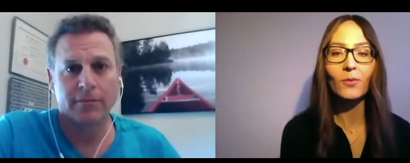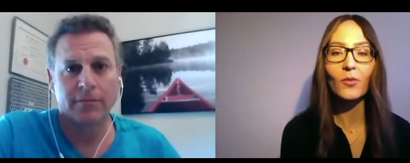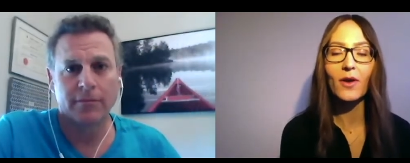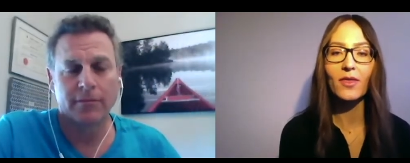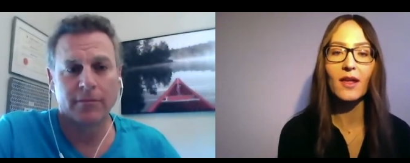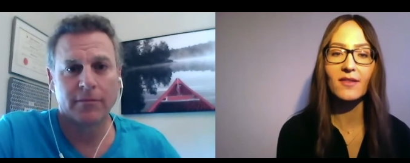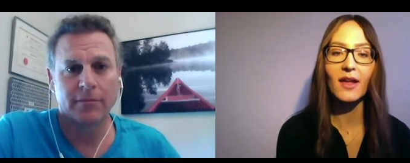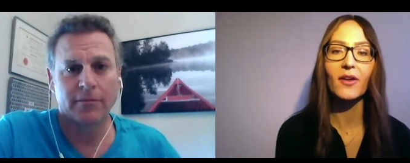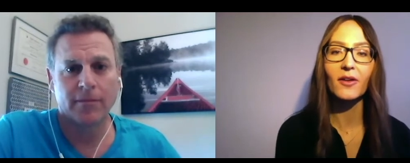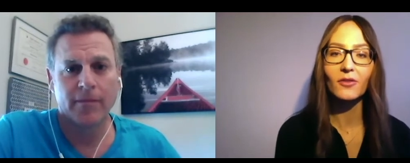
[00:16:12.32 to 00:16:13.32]
Speaker 1: with a
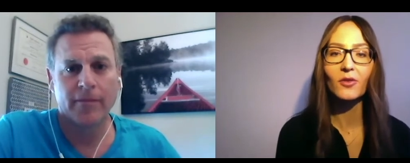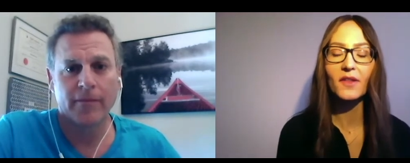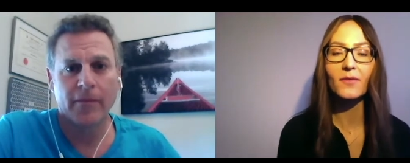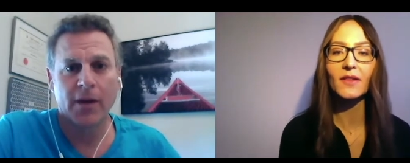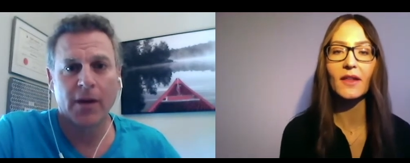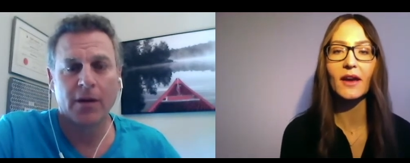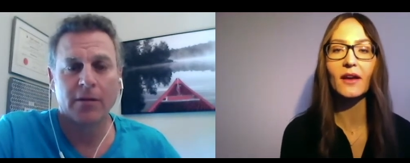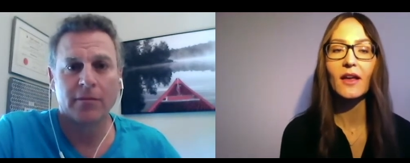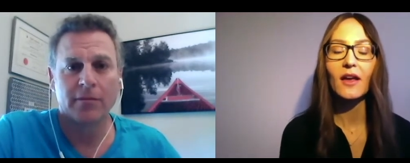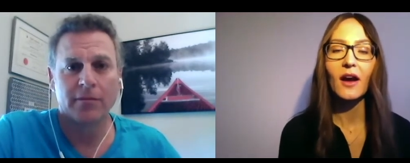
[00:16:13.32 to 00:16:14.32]
seller who's living there,
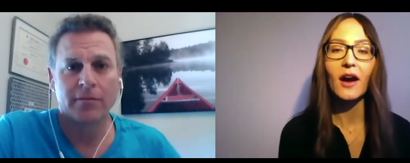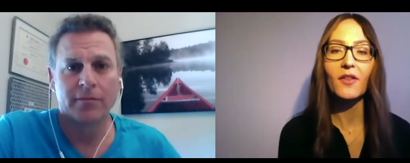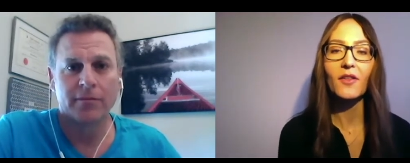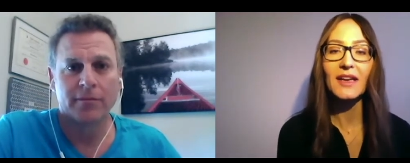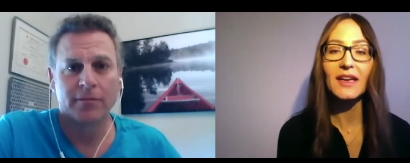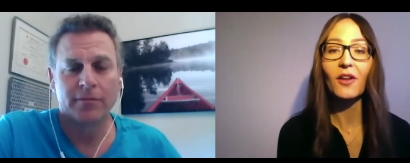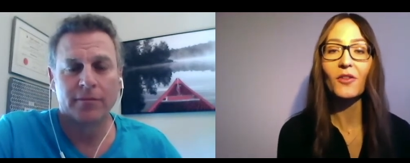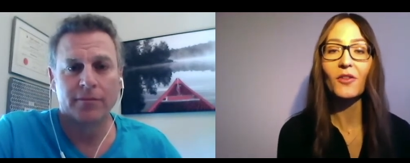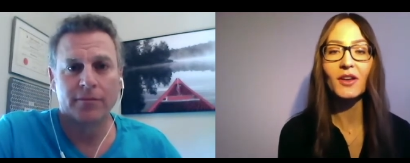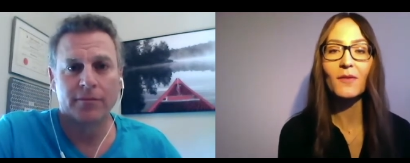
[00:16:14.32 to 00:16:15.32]
are there any
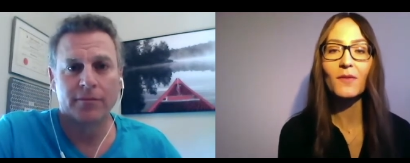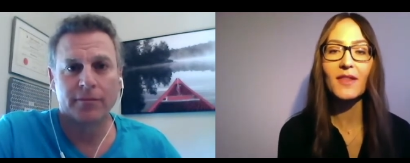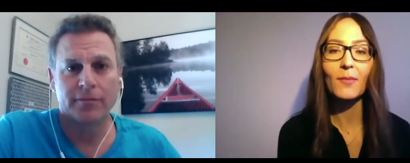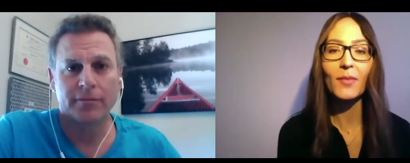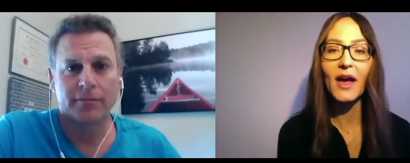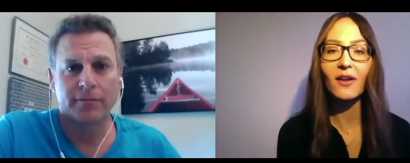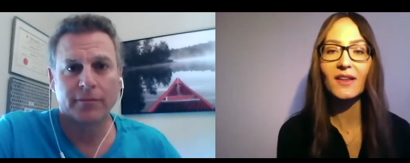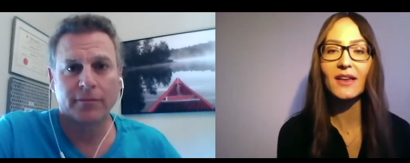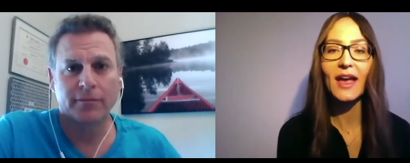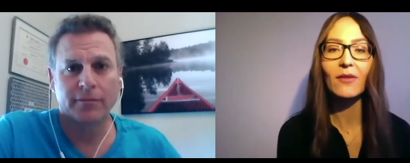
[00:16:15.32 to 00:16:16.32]
alternatives that buyers
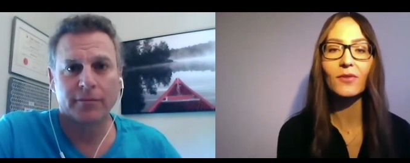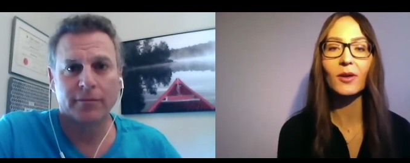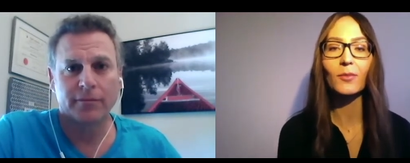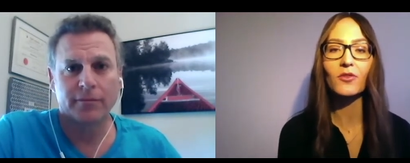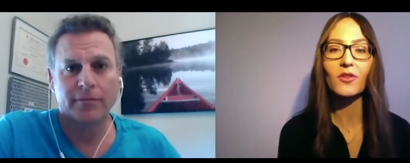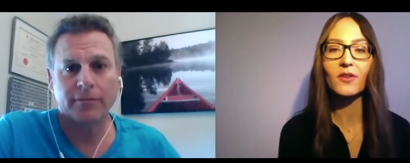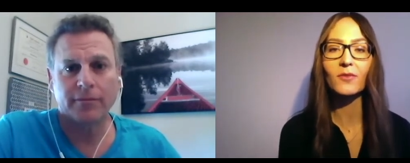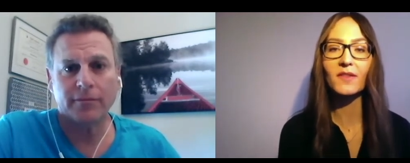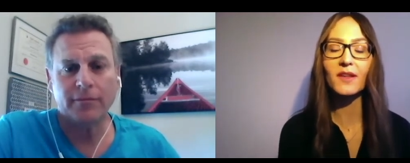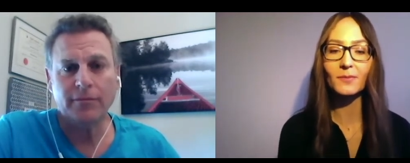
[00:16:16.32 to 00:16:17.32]
can have for a purchaser
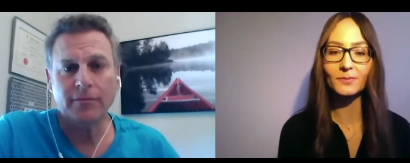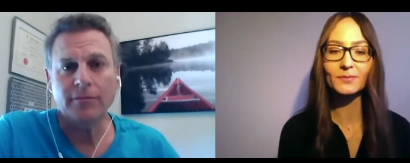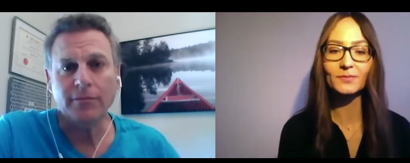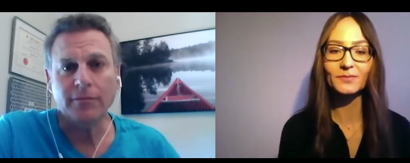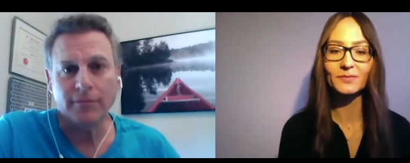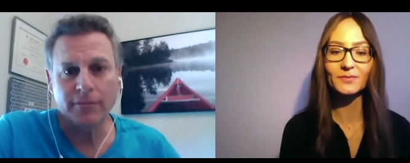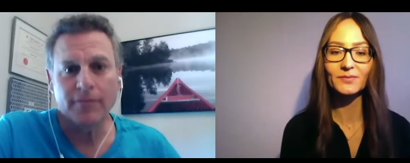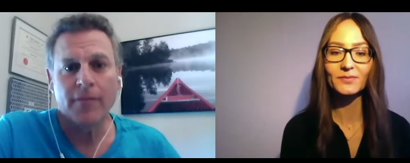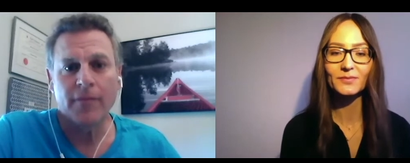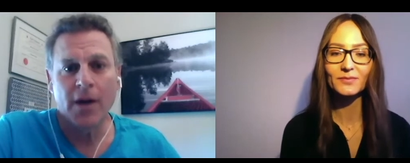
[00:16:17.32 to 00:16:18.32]
visit?
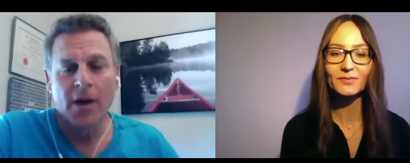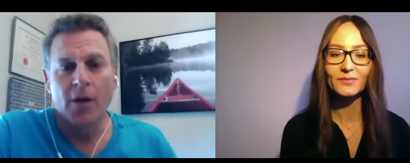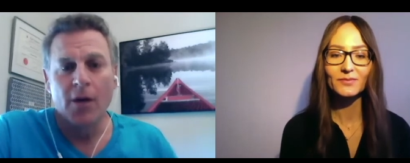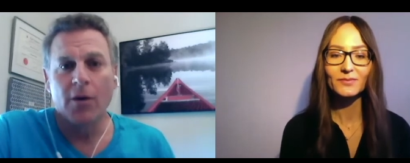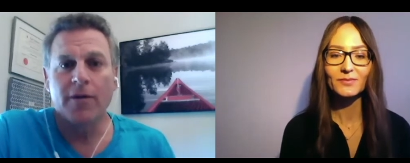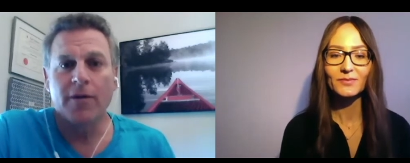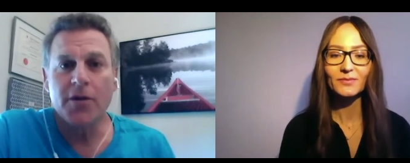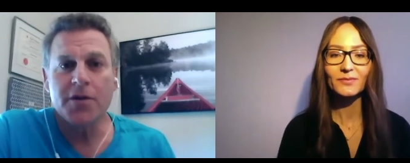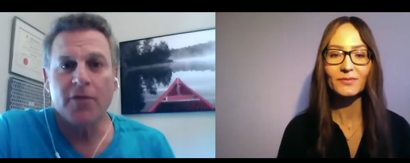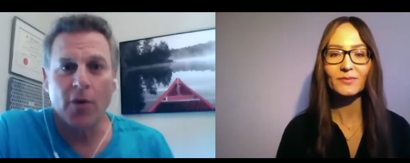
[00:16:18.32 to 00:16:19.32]
Speaker 2: Well, first and
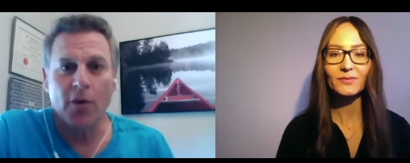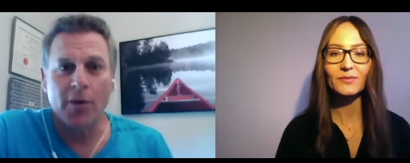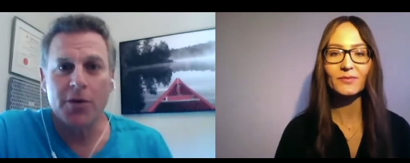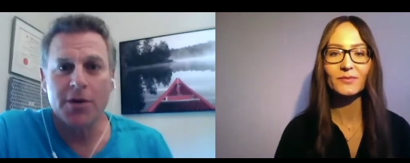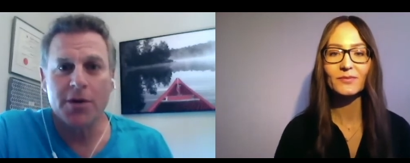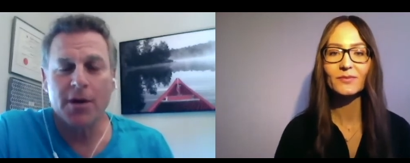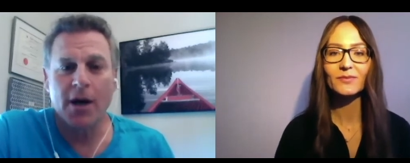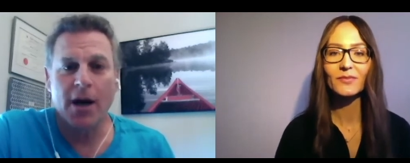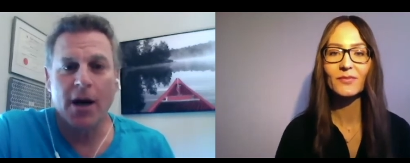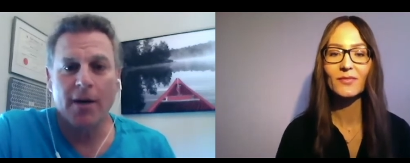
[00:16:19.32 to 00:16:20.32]
foremost,
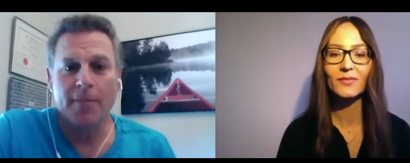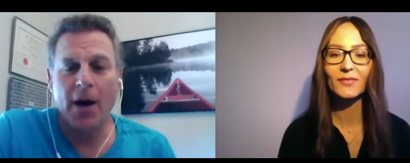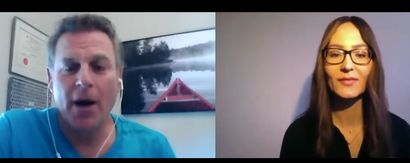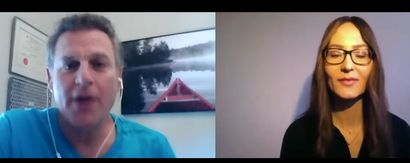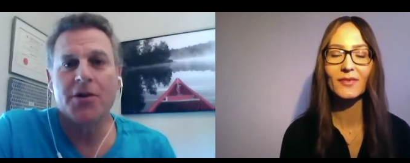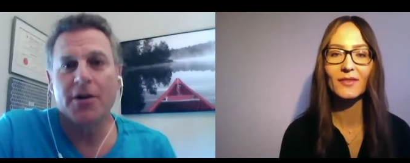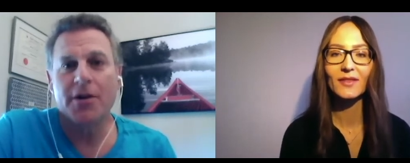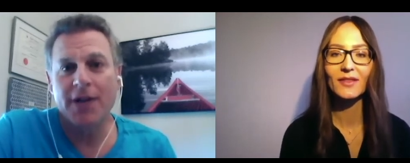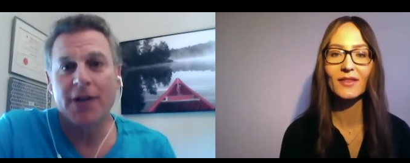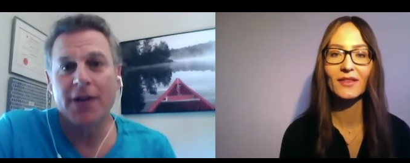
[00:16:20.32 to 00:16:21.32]
uh, buyers are
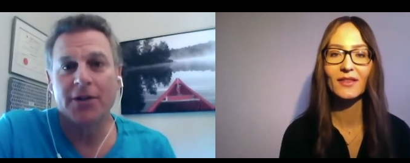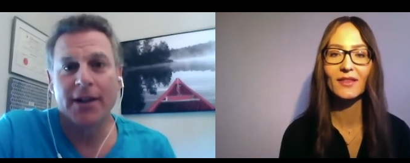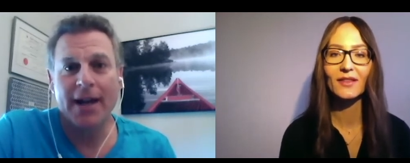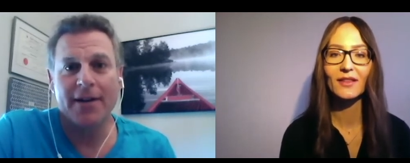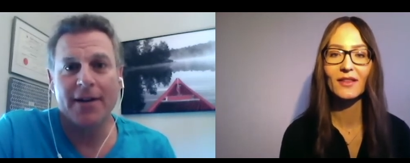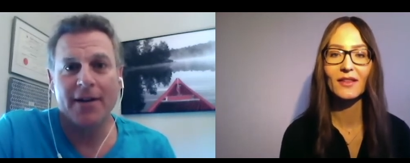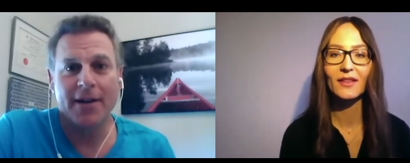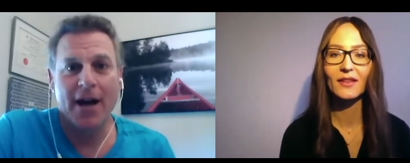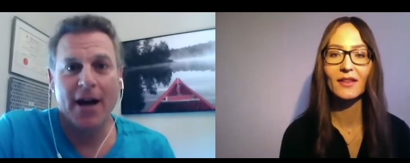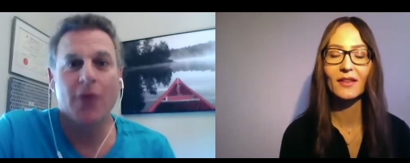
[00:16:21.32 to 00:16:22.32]
entitled to get the
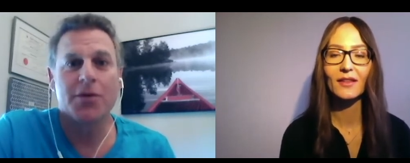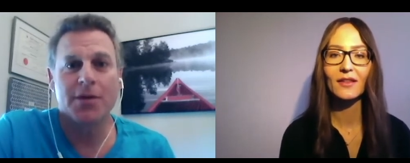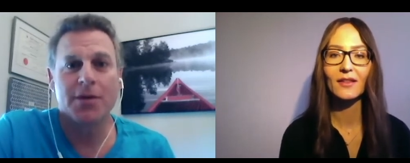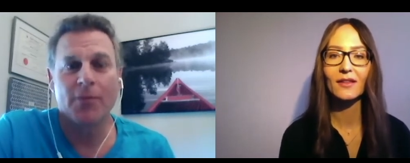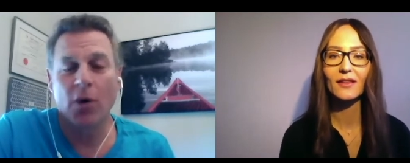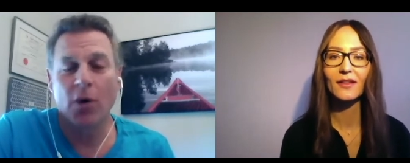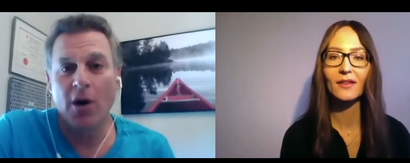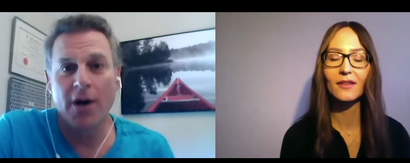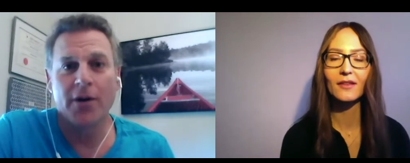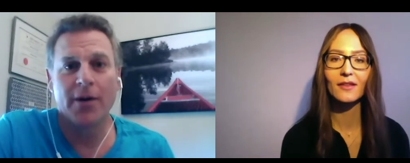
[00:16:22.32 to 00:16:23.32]
house or
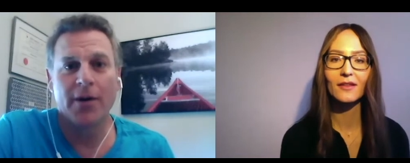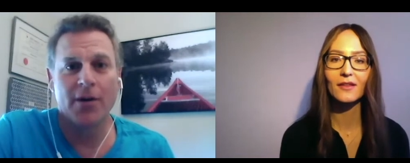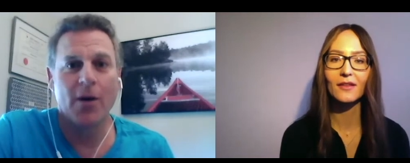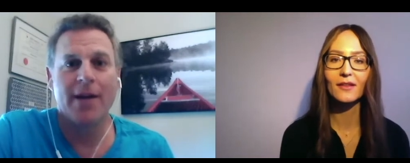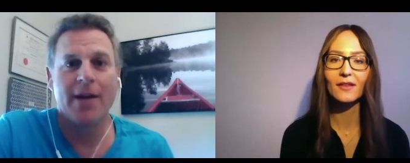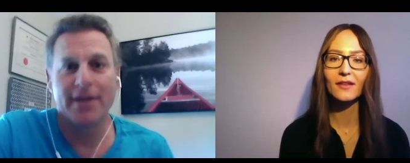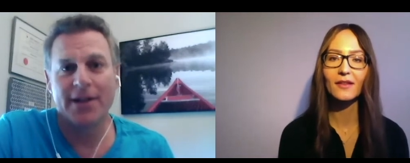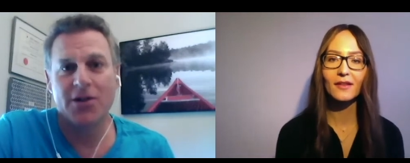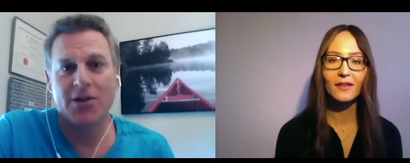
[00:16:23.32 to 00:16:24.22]
condo in the way that they saw